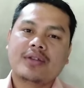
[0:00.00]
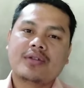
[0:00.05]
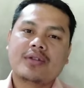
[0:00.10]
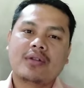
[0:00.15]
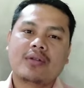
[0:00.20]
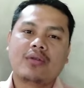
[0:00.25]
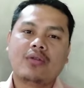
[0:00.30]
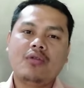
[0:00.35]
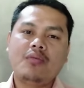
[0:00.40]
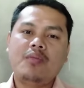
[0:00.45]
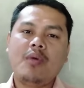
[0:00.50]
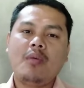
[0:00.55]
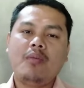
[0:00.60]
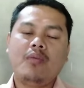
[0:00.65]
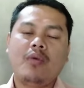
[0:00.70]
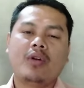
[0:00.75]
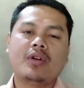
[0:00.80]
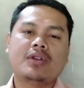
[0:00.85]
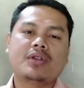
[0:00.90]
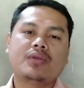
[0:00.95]
So group
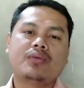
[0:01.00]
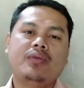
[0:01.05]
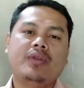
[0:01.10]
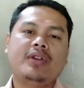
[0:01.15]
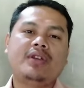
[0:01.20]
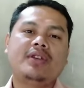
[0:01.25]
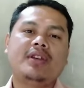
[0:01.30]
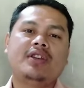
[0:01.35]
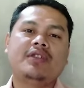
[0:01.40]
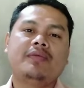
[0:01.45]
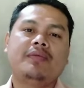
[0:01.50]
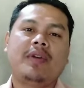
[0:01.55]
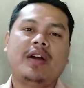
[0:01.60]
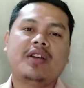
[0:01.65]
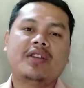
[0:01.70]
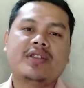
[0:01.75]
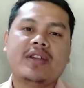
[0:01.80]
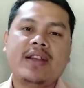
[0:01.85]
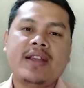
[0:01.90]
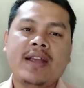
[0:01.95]
of words which is
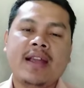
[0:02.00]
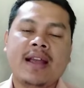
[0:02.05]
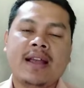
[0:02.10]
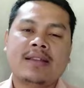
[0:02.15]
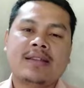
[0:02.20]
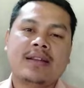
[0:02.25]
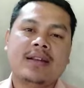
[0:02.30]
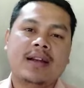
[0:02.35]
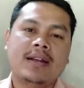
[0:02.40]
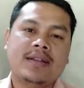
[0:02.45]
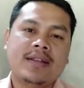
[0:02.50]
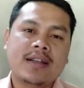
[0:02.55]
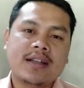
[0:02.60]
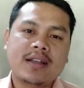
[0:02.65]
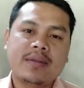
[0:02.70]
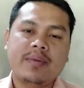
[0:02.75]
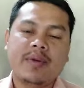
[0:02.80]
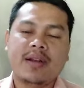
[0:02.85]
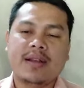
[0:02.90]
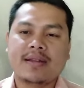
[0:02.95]
functioning as an
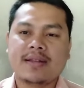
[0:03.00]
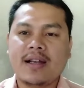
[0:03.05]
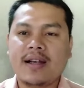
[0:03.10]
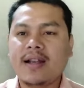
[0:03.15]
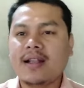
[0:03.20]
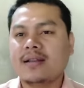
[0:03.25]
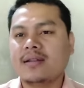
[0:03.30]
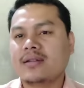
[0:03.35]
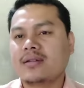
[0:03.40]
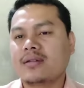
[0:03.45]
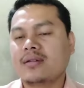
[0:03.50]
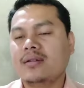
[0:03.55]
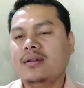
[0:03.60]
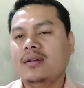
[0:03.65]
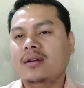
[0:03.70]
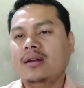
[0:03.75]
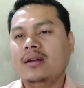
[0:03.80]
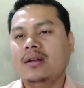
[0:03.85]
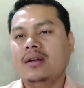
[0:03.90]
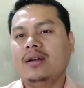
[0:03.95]
adjective in a sentence,
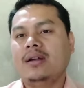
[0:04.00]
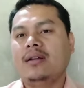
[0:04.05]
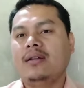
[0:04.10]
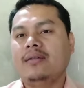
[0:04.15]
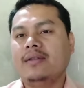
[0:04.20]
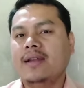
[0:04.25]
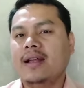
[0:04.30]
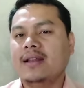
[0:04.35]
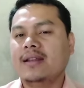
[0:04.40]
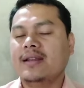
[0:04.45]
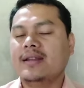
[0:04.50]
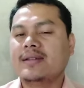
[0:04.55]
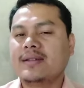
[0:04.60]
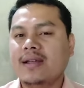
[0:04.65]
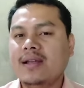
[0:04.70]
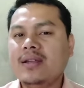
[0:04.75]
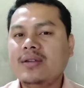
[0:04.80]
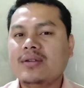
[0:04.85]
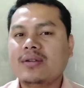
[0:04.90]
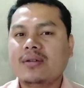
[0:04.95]
then
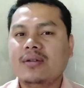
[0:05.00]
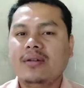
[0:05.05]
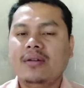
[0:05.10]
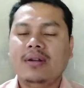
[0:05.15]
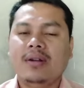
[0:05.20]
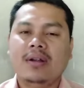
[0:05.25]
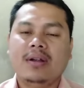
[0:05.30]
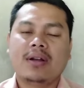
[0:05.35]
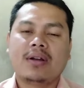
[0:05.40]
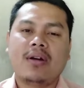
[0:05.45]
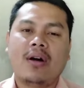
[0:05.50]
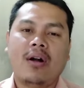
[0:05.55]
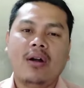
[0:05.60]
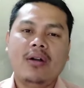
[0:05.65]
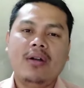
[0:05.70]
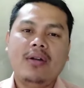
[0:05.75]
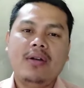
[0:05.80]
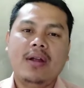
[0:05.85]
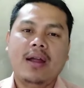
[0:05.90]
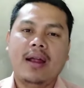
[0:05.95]
this is
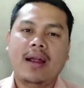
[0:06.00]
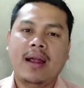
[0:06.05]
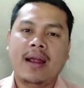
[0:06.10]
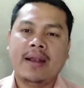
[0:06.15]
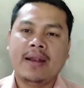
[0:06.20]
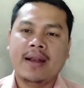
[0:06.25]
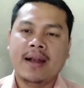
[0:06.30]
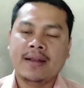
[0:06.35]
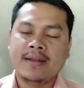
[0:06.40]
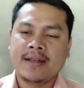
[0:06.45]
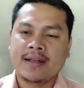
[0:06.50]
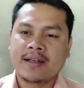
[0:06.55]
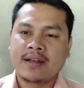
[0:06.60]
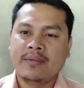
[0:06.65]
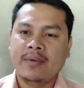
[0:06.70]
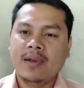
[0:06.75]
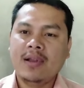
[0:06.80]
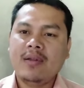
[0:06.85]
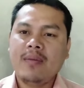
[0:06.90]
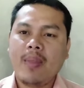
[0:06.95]
called an
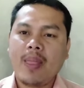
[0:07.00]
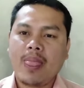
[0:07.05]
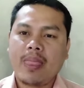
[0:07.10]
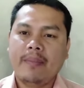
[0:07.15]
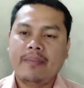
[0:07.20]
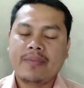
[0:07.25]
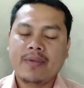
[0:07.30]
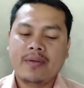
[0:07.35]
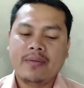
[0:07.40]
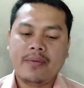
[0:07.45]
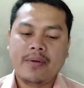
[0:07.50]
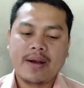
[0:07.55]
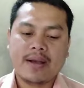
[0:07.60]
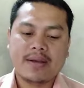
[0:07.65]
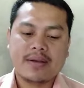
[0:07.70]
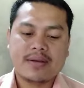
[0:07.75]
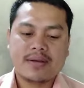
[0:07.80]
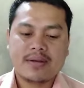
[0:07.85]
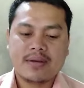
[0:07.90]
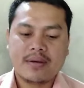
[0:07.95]
adjectival
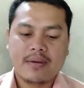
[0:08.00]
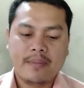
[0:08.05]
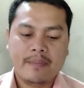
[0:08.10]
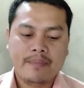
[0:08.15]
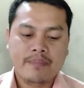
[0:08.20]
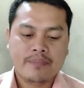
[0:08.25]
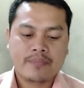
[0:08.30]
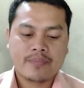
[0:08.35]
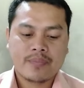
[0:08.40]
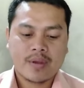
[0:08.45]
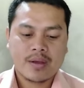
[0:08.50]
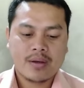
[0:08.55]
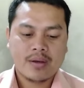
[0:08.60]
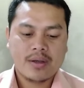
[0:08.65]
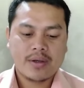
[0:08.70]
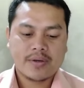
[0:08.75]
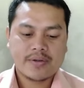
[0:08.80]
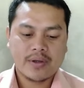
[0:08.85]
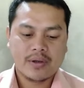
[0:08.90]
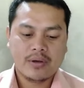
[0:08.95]
phrase.
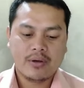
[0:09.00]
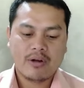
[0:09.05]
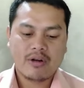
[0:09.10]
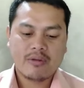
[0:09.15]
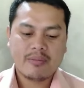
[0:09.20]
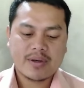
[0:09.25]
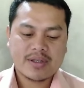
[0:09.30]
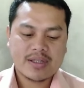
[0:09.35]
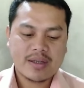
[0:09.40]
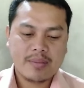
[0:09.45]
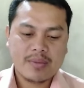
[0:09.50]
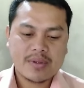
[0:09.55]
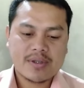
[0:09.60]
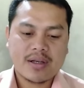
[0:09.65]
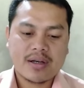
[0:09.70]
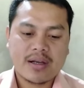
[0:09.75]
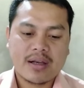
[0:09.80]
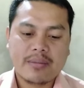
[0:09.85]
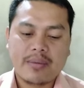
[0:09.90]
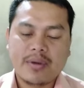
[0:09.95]
So a lot of
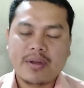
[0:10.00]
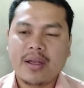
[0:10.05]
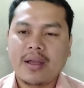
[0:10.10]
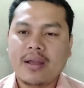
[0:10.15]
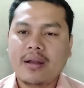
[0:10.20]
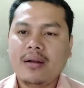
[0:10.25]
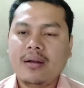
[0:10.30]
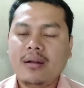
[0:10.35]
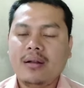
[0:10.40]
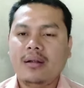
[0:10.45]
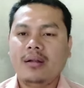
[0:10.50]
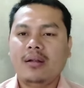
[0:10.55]
examples are given there.